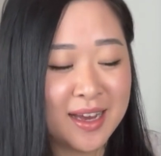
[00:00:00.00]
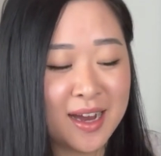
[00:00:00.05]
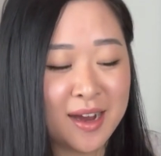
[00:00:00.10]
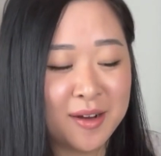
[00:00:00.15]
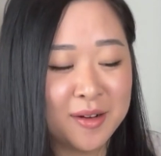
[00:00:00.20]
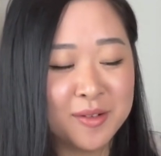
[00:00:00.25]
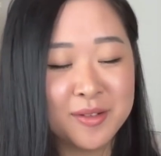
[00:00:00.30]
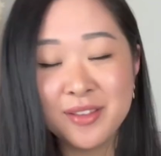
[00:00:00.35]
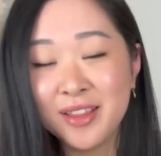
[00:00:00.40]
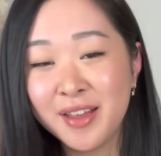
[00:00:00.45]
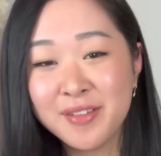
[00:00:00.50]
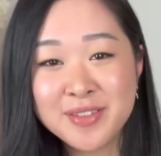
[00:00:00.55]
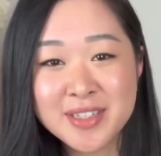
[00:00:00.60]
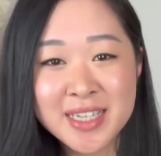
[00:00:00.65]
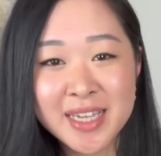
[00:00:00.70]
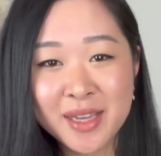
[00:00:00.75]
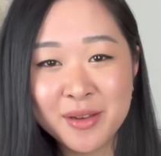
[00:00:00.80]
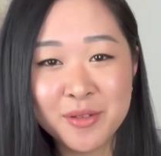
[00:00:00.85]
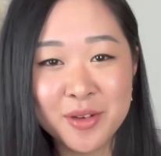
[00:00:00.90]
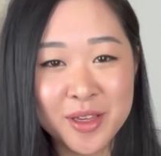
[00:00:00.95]
I would love to
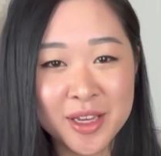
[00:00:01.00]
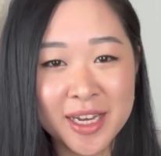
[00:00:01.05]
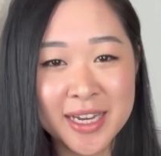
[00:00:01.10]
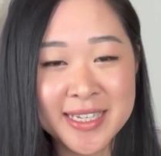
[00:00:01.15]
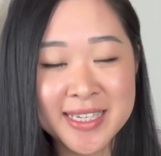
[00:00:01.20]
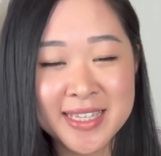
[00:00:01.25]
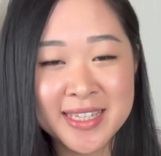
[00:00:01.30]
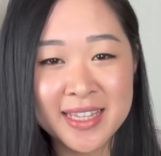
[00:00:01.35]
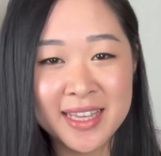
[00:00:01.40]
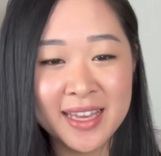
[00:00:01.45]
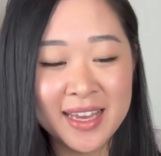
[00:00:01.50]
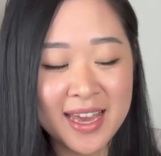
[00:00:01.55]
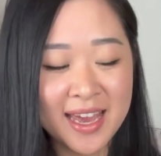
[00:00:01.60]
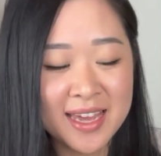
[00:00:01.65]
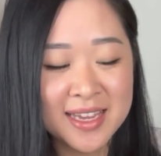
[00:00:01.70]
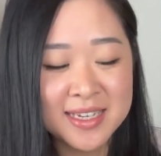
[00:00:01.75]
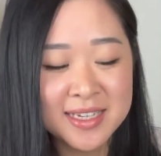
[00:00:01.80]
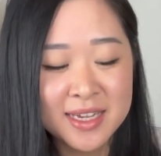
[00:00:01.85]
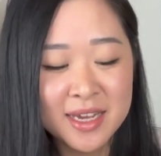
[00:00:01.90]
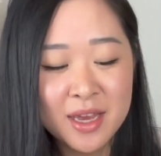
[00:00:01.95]
hear what you guys think,
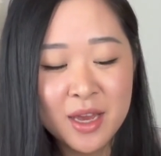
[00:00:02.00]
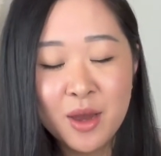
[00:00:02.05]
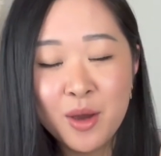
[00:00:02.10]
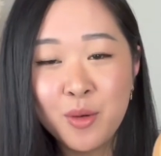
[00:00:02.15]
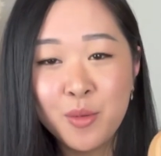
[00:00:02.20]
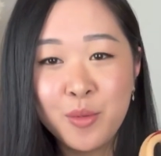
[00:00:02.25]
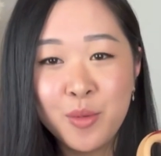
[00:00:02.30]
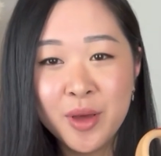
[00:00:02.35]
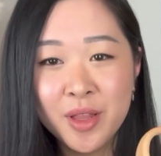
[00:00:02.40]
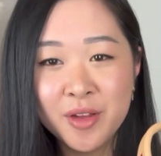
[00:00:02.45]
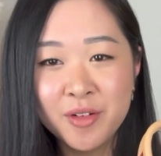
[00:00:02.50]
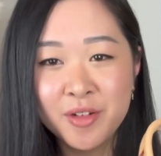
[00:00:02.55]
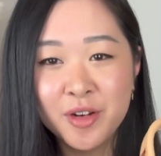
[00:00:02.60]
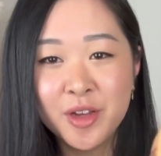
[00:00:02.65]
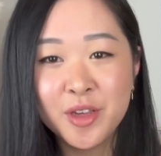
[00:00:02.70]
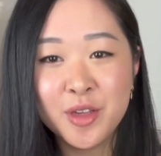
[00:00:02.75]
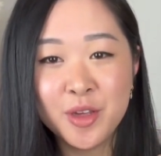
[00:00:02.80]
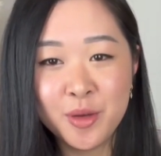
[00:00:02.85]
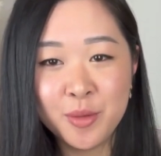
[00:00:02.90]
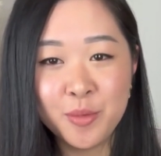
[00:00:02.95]
and whether or
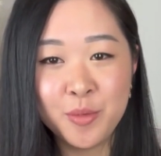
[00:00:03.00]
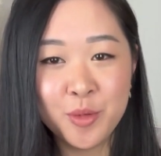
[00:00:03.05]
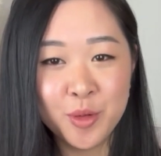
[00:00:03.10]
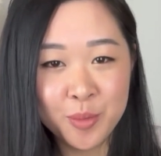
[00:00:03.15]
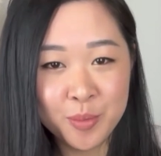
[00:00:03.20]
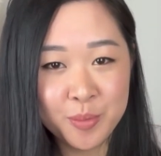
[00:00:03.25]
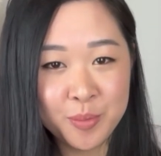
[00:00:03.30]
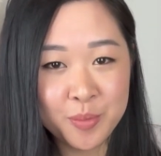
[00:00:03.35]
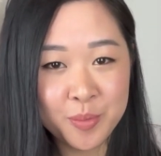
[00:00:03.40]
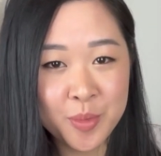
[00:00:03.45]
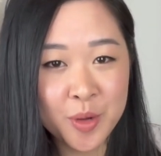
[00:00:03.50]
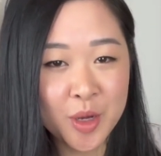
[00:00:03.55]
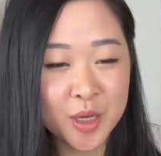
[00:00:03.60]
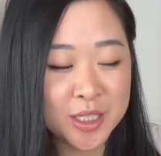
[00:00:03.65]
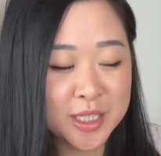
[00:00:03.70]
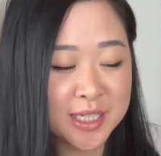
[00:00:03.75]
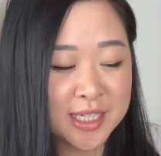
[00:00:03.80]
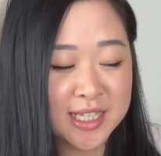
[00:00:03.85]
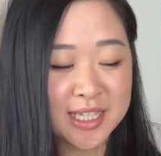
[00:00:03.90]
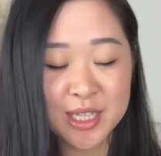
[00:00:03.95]
not you would
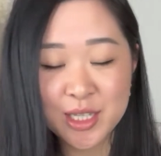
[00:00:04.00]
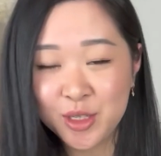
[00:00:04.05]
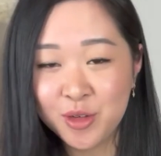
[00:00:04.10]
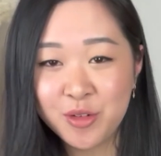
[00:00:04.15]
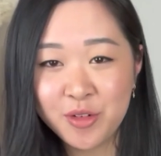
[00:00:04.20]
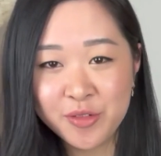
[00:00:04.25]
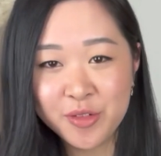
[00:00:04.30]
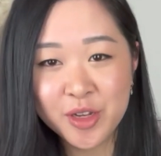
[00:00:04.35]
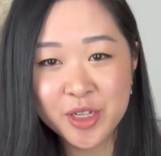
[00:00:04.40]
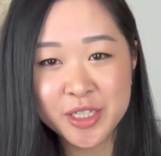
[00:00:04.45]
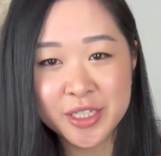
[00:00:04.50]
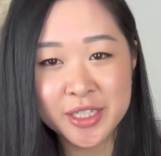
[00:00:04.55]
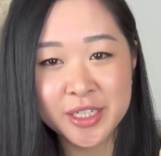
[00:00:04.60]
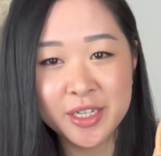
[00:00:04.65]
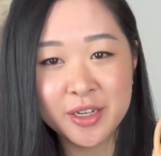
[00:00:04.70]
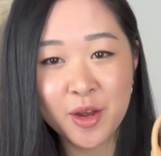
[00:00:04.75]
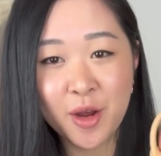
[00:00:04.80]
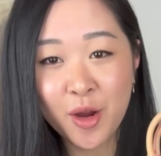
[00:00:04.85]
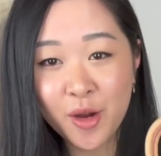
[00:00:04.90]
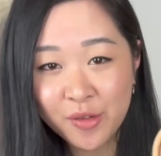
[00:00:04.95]
purchase the newer
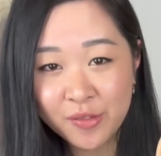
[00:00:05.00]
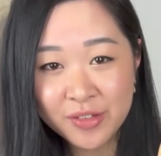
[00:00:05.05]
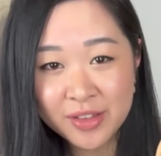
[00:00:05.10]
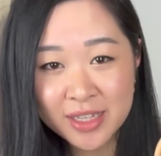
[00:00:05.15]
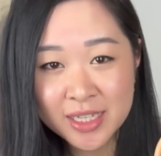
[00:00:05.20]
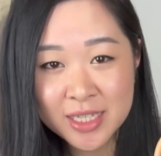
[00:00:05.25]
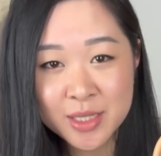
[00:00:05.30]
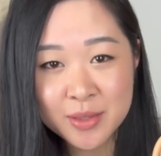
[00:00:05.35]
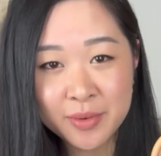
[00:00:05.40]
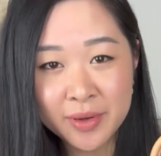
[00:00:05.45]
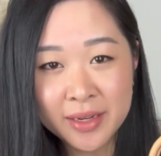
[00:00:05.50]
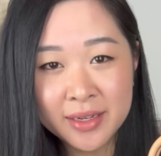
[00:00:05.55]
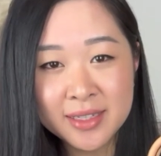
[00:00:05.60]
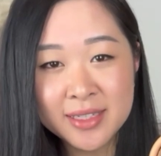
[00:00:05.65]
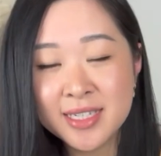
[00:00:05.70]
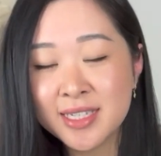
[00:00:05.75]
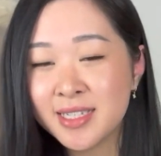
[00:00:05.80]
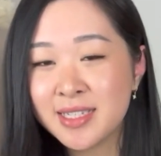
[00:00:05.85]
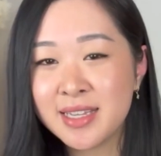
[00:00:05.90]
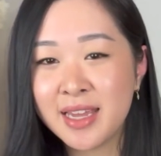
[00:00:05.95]
version over this one.
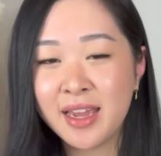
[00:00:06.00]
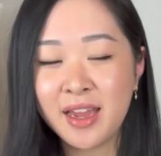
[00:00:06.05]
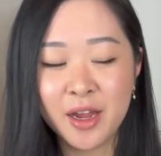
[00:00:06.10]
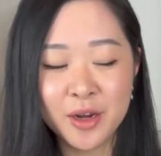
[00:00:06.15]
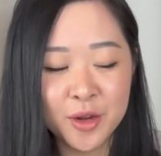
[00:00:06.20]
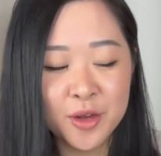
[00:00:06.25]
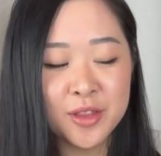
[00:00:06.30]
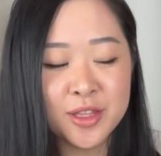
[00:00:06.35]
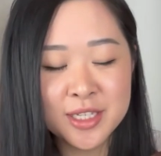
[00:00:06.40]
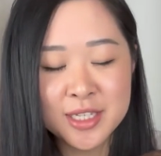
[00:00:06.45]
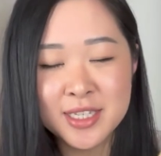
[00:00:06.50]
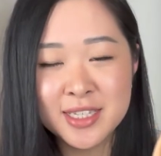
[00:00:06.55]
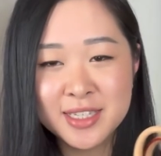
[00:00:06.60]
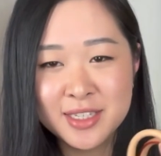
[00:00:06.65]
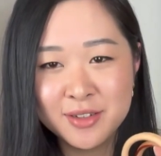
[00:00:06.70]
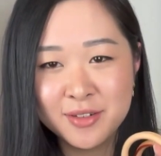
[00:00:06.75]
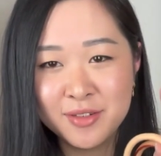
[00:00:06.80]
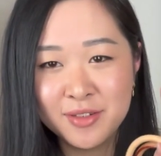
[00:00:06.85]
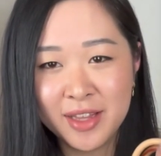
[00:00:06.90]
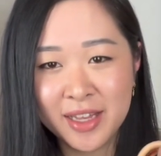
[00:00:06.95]
Just say, I know this is
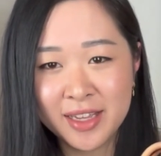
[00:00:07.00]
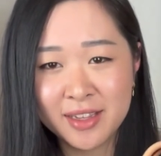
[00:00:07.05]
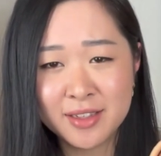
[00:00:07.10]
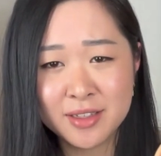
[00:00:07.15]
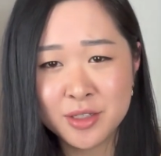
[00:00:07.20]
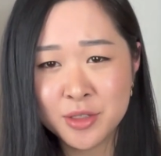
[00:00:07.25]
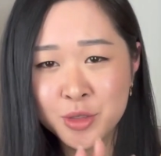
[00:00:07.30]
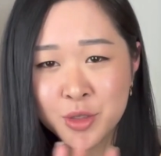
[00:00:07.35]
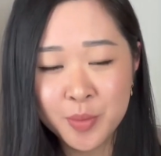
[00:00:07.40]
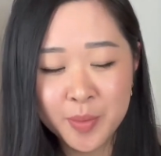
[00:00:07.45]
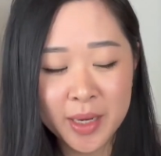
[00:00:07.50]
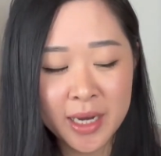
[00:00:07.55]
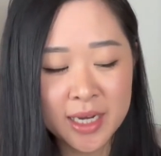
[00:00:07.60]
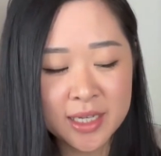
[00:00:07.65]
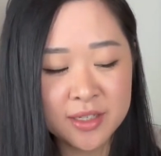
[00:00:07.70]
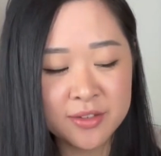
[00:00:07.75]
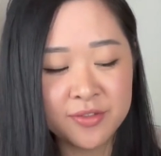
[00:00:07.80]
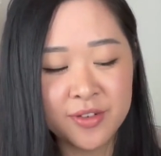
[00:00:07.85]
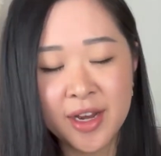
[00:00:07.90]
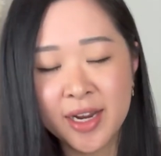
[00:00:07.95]
still like super hard
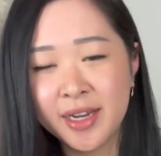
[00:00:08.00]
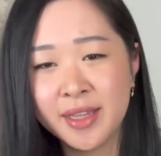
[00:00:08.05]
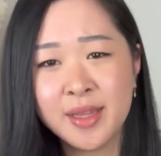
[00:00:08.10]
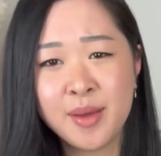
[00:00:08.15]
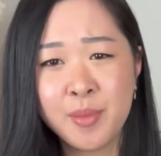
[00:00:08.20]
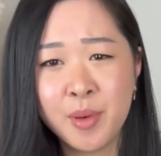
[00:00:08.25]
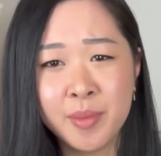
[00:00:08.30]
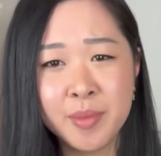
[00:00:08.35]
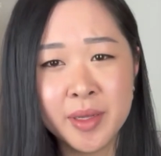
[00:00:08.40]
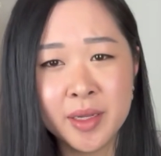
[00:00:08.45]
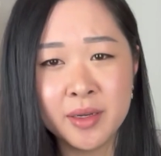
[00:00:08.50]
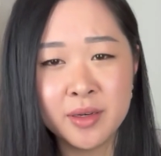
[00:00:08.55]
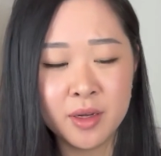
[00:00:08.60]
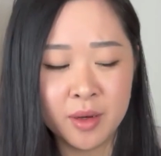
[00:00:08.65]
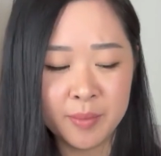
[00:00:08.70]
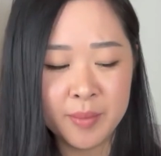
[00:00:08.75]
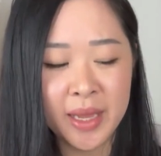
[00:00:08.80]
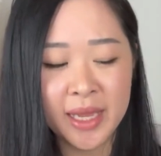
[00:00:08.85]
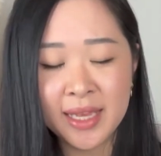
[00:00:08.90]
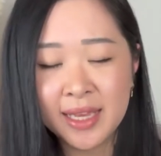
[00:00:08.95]
to find and they're probably
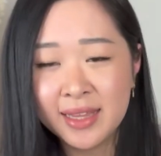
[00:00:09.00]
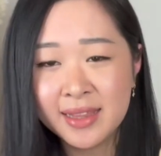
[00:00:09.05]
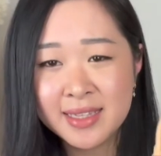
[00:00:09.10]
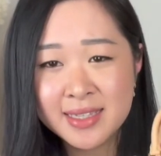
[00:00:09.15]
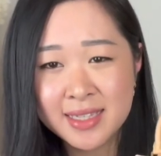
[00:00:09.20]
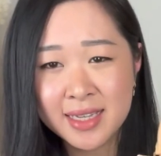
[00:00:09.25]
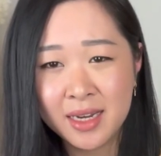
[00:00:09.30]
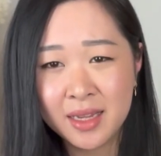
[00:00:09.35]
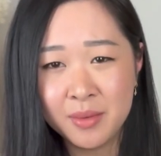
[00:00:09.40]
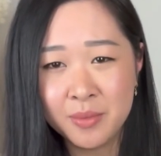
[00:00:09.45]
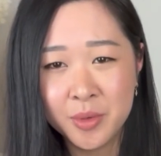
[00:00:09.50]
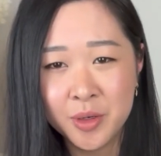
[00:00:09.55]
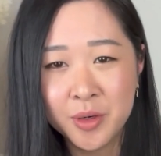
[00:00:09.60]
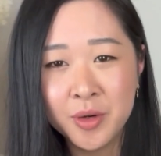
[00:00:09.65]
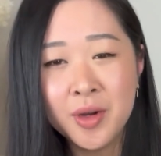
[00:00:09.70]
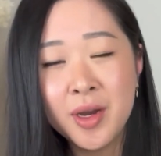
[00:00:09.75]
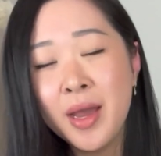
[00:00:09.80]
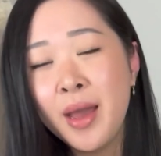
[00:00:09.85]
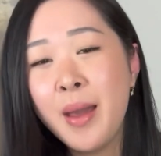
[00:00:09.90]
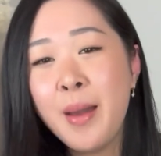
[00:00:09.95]
not making this
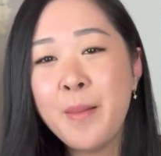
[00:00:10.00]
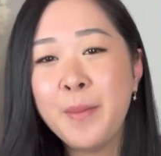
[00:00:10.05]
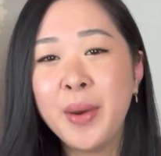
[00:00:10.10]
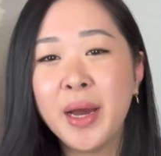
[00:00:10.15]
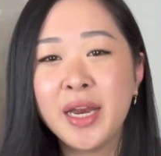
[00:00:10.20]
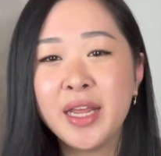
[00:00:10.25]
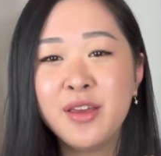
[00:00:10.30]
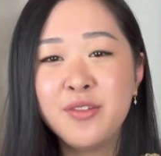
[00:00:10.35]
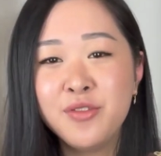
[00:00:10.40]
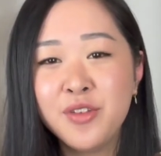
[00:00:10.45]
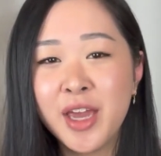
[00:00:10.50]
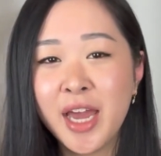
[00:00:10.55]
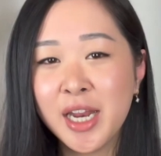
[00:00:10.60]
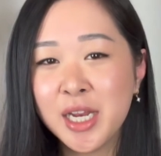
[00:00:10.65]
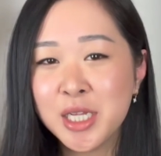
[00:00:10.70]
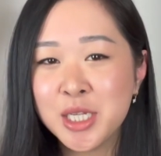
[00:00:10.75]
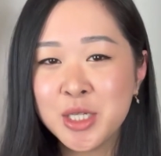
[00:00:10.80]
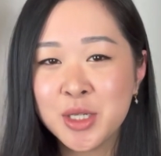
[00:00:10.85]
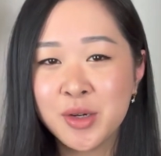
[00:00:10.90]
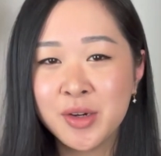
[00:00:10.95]
anymore, but if you had
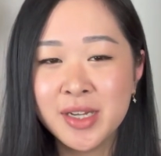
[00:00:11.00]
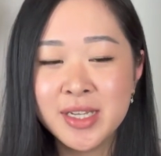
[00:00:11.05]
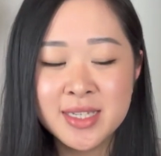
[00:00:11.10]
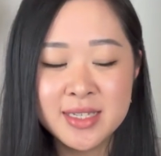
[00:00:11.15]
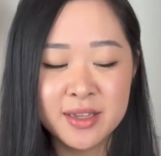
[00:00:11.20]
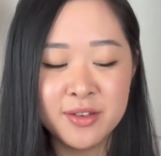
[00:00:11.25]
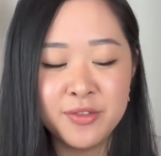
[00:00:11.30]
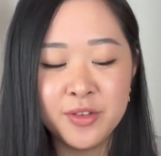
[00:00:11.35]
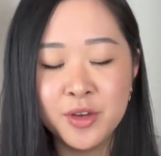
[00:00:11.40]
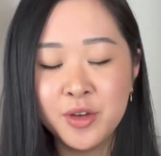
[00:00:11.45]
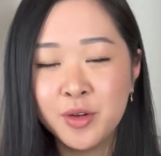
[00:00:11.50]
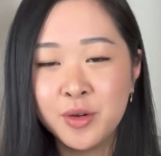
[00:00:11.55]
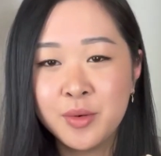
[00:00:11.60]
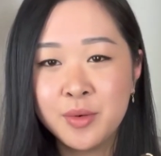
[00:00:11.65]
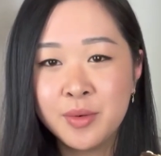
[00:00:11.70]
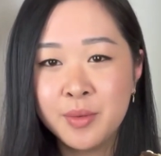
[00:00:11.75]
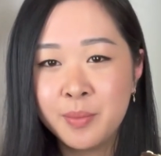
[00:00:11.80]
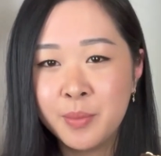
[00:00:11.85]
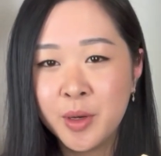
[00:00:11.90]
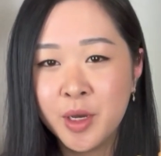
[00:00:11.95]
a choice, if you could
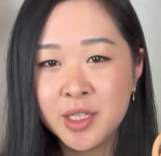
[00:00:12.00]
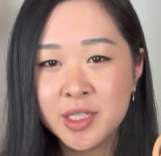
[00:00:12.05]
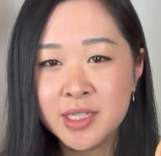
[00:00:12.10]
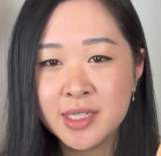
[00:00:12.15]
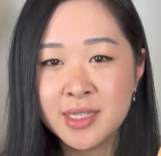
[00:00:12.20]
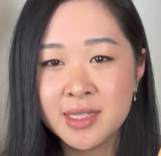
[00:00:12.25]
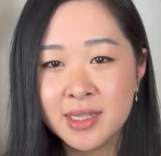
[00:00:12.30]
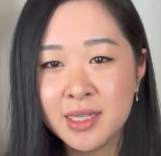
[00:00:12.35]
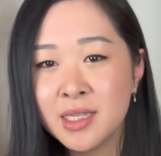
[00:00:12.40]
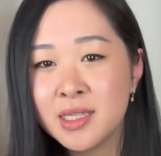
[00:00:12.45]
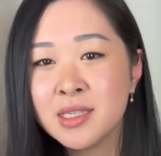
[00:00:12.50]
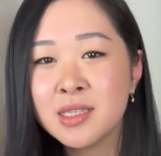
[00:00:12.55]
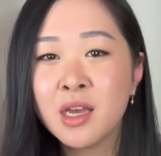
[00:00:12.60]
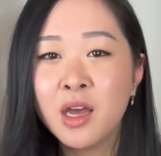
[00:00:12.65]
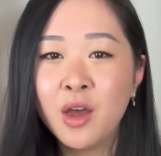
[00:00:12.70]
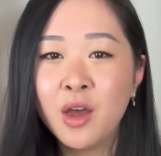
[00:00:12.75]
purchase this